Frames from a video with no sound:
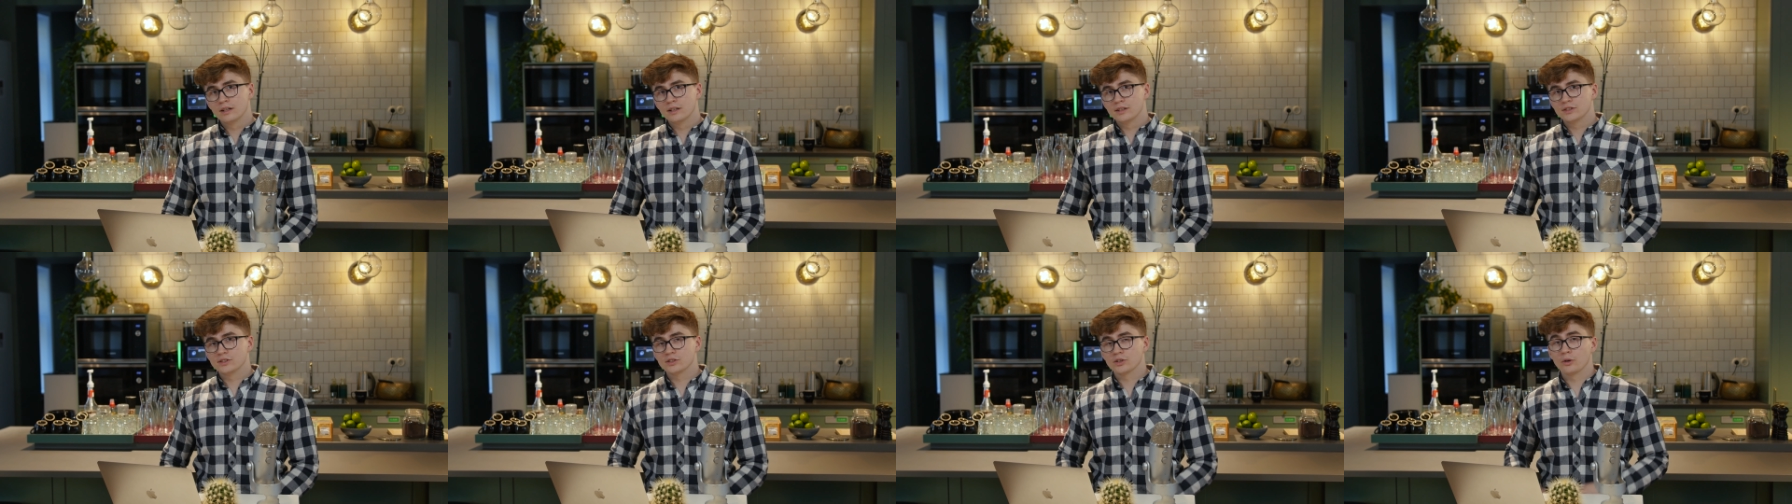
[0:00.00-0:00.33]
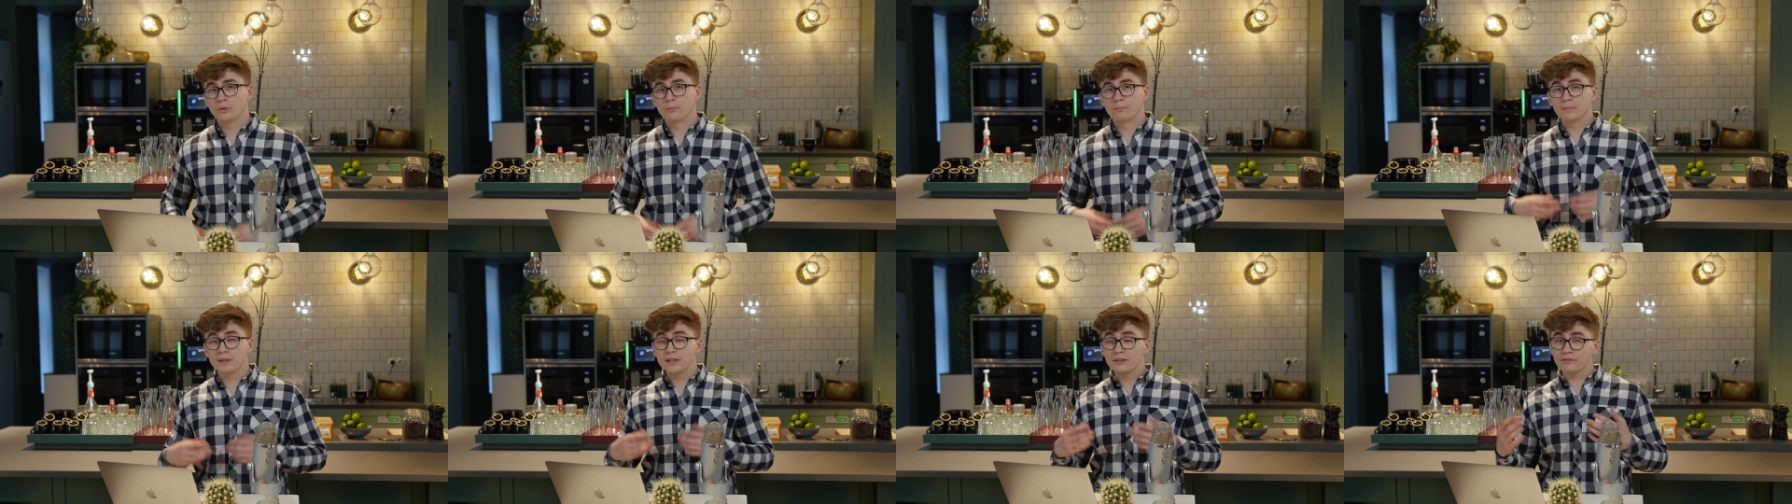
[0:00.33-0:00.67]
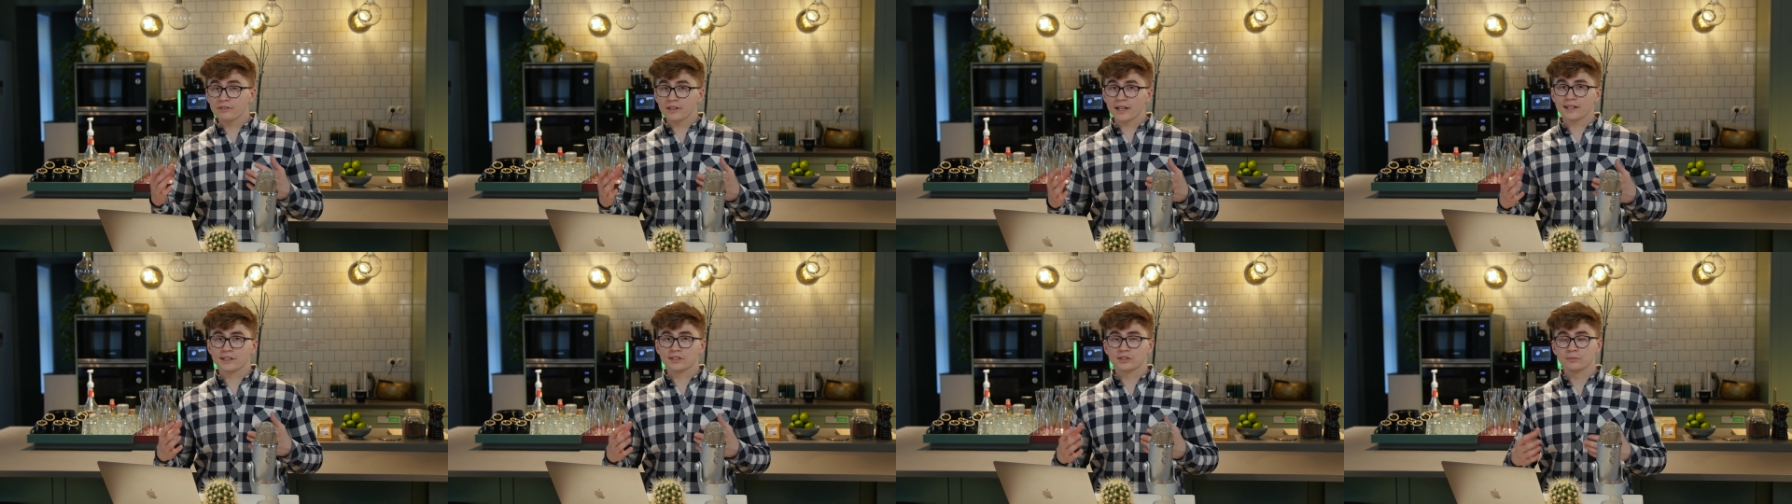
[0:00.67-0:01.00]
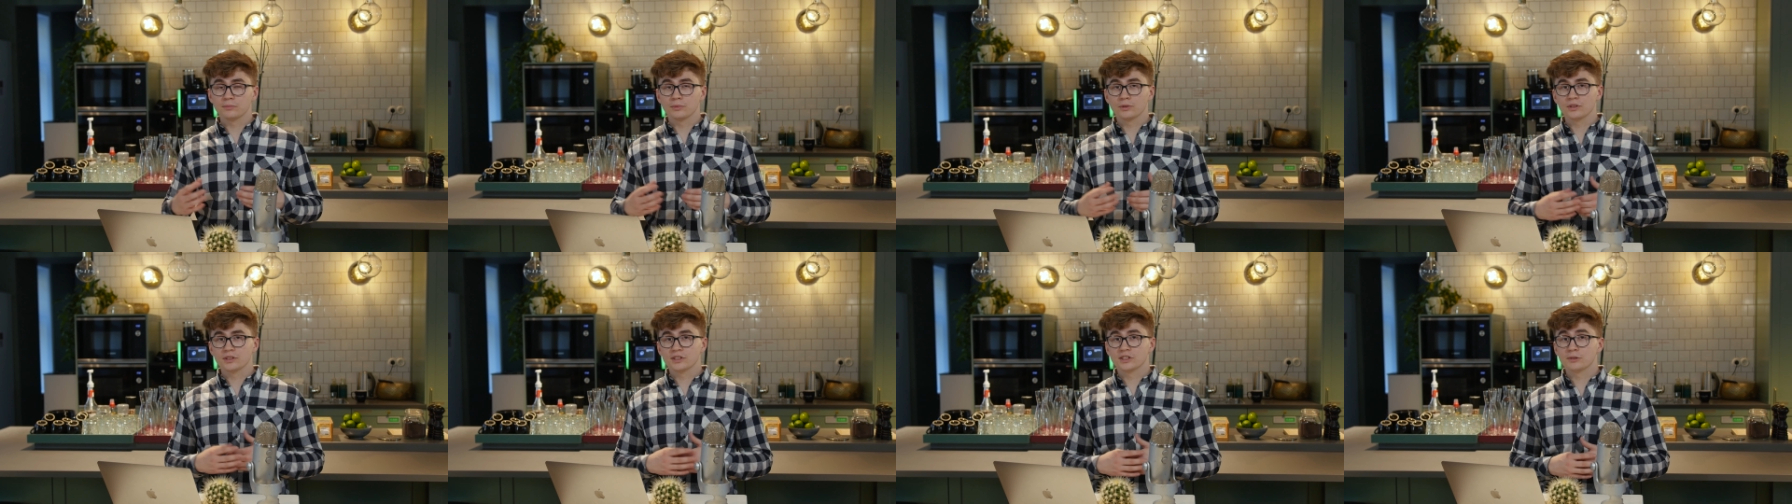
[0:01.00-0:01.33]
So be
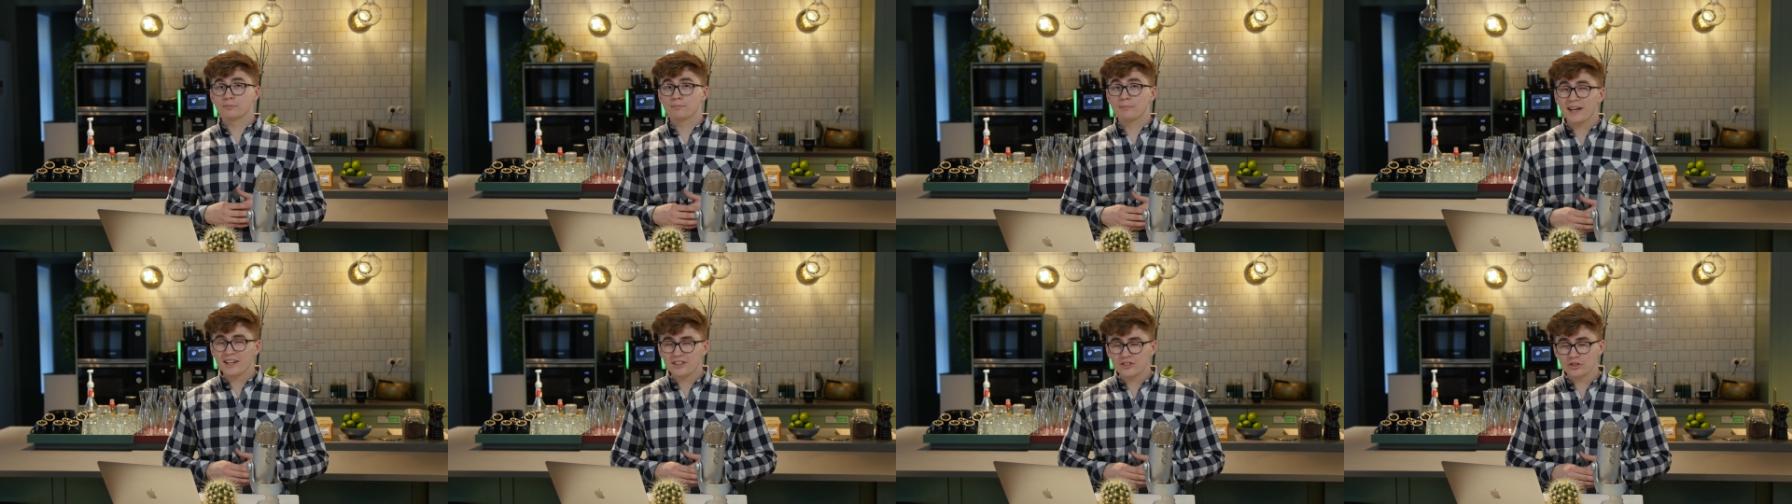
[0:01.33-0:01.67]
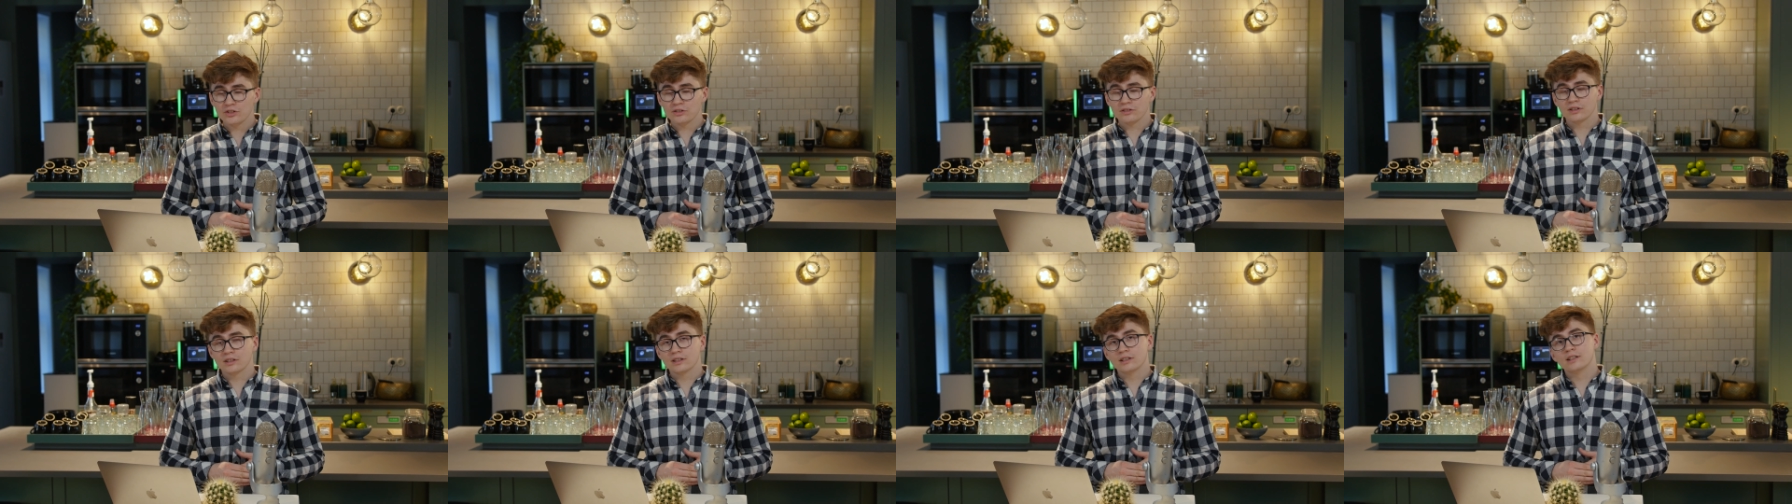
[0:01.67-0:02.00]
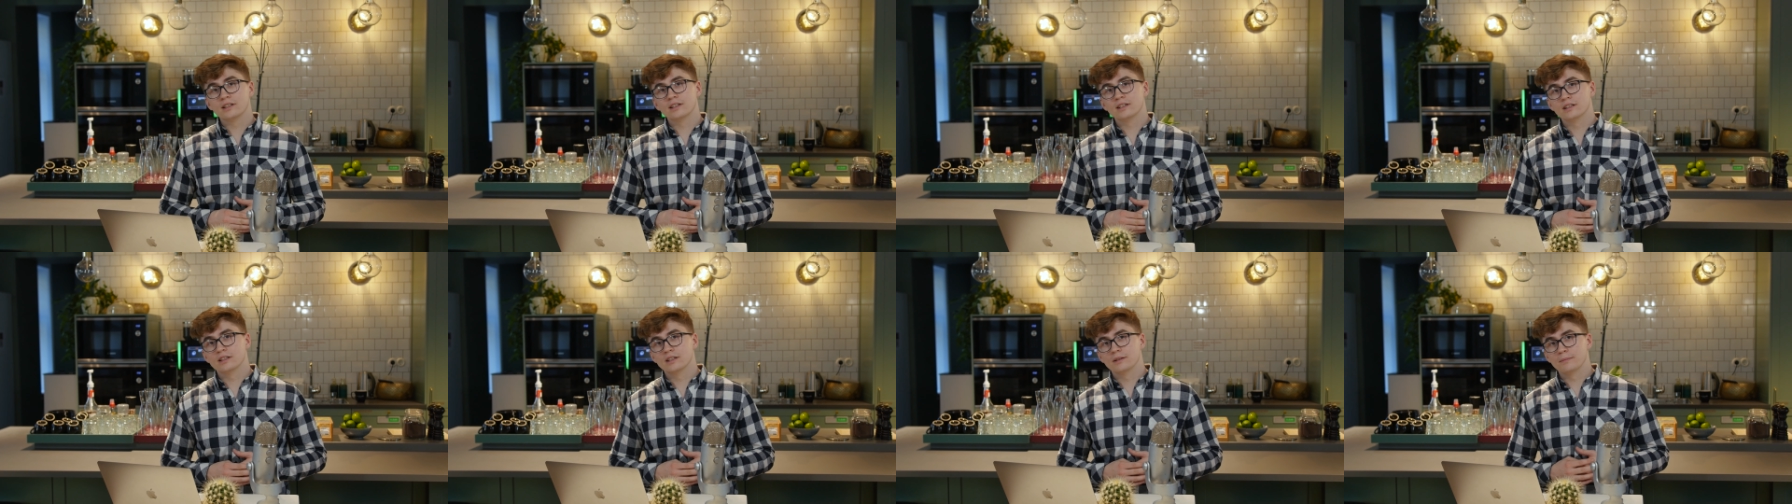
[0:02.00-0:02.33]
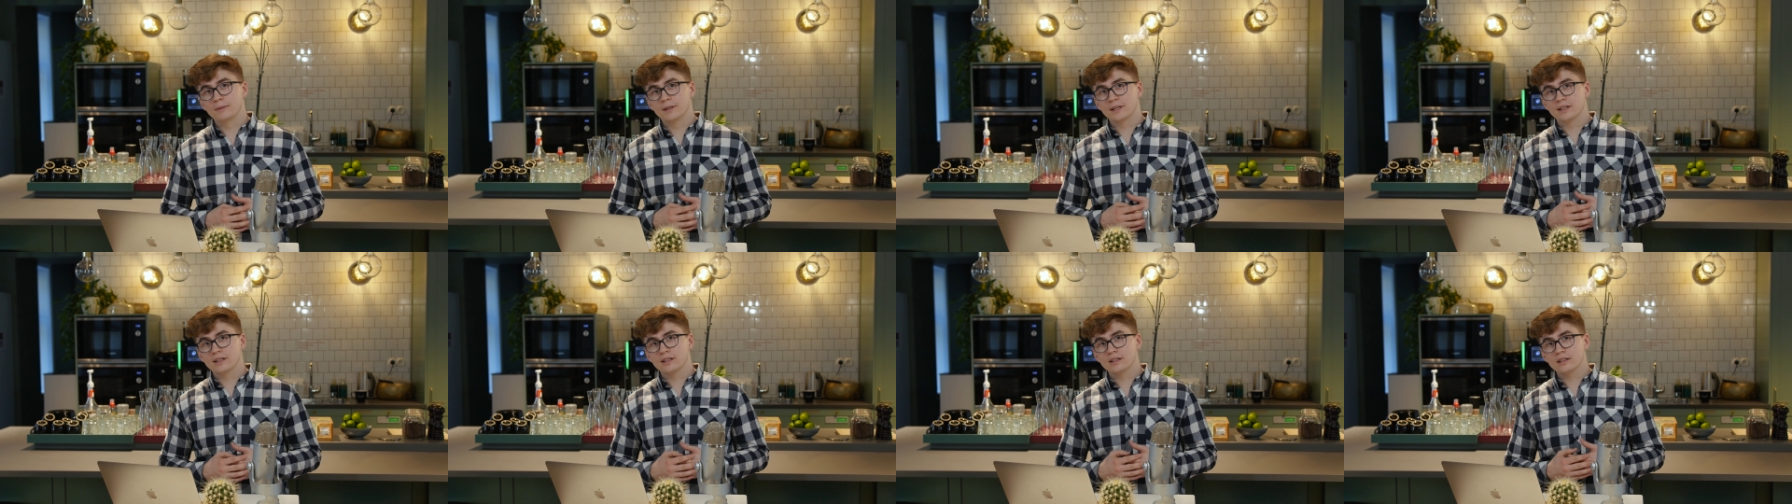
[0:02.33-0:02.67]
flexible, especially in the
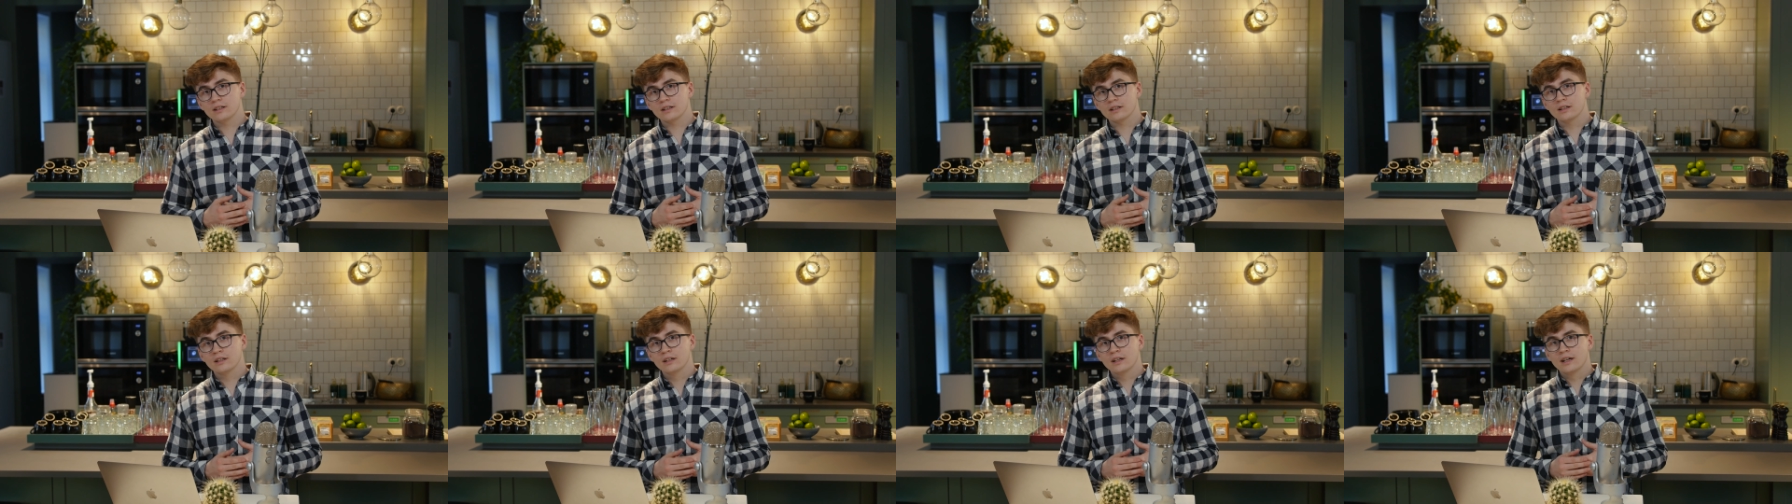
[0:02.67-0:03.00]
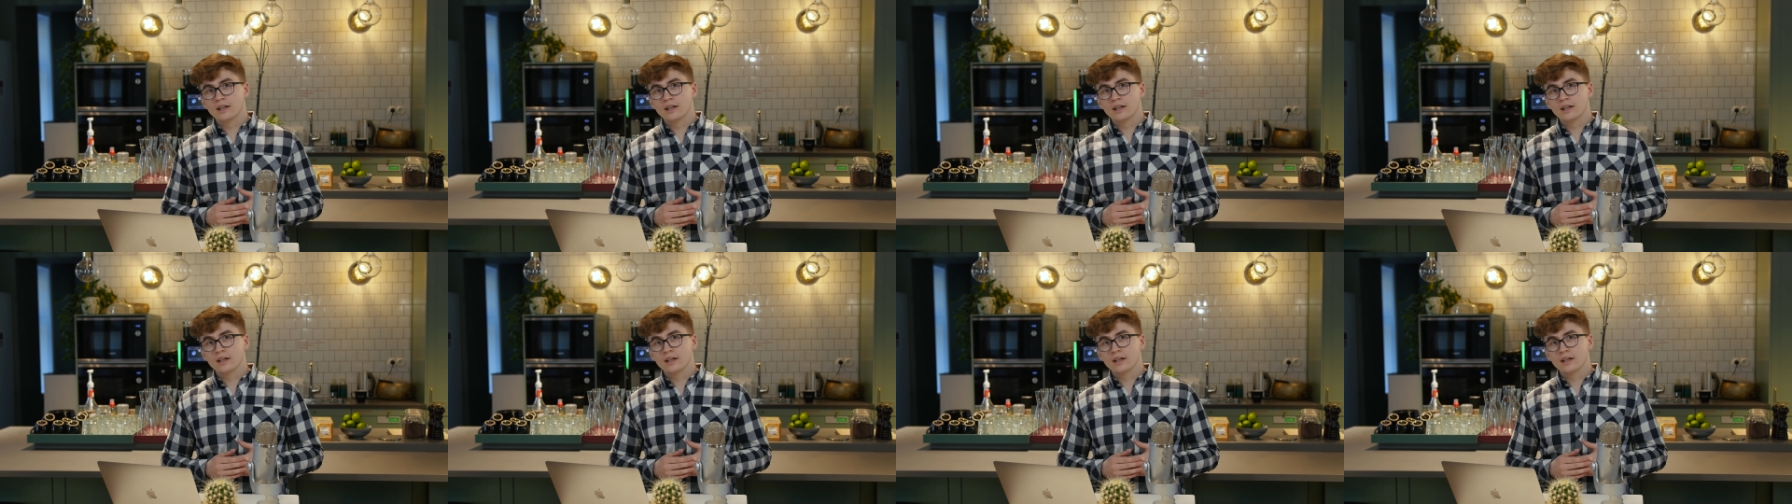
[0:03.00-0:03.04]
beginning,